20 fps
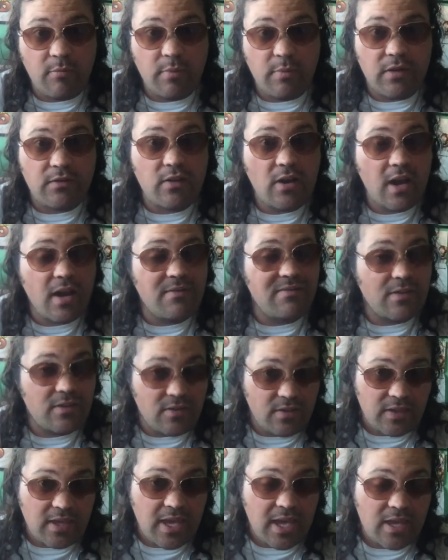But if not, this
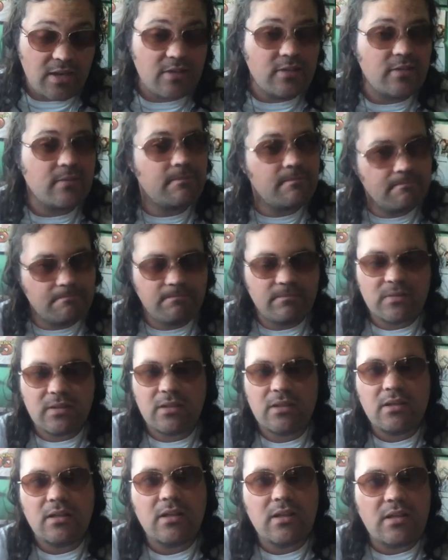is the end.
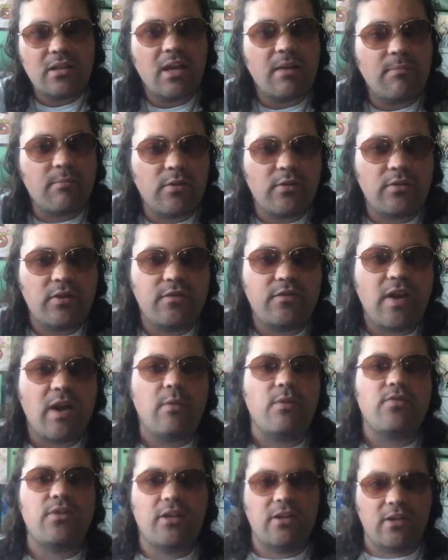Perfectly fine
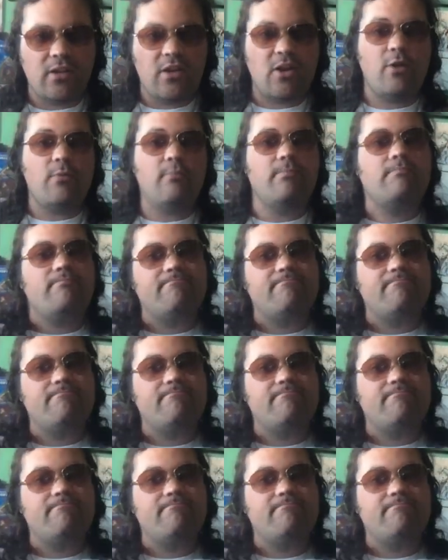with it, you know.